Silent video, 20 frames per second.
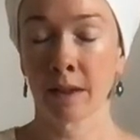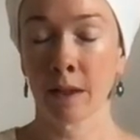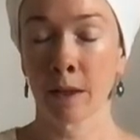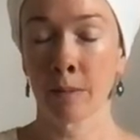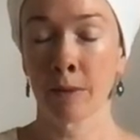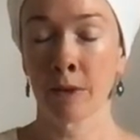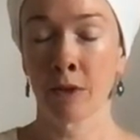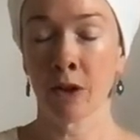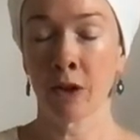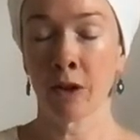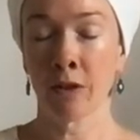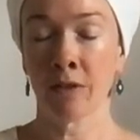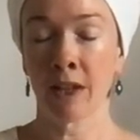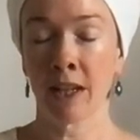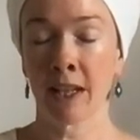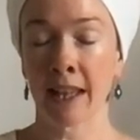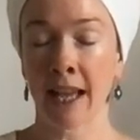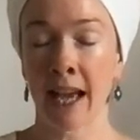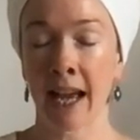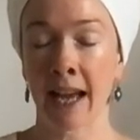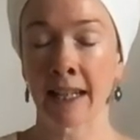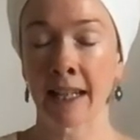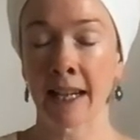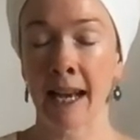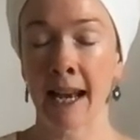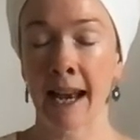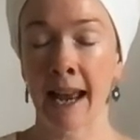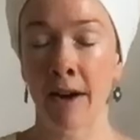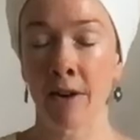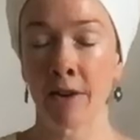Observing that
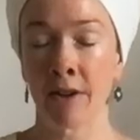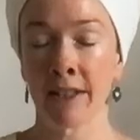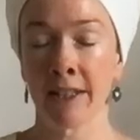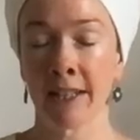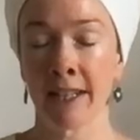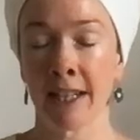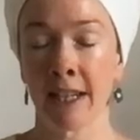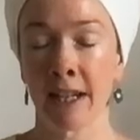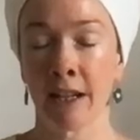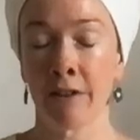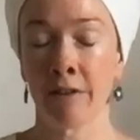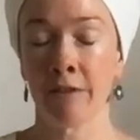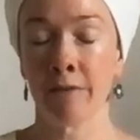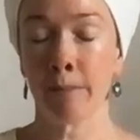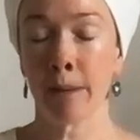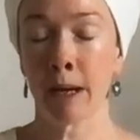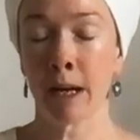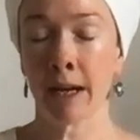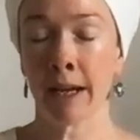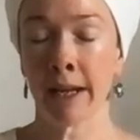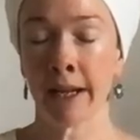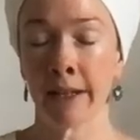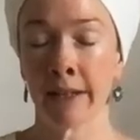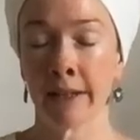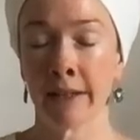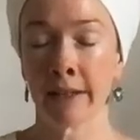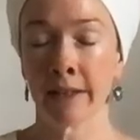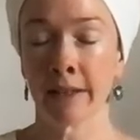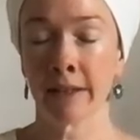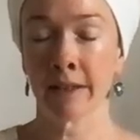clarity of
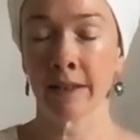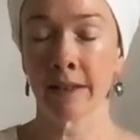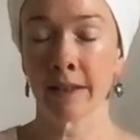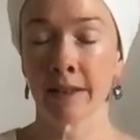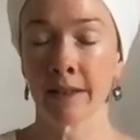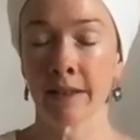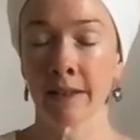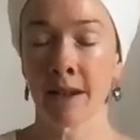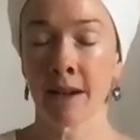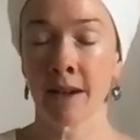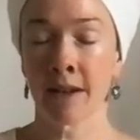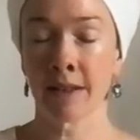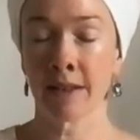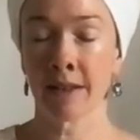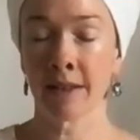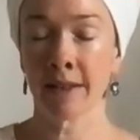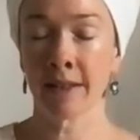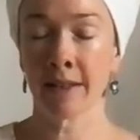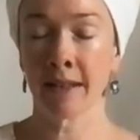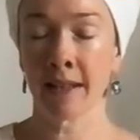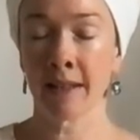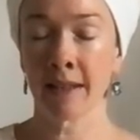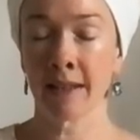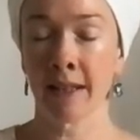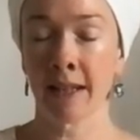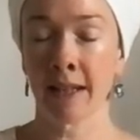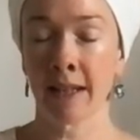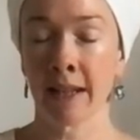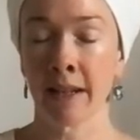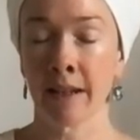mind start to
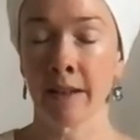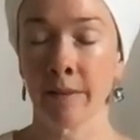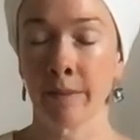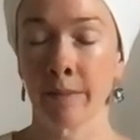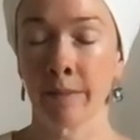settle in.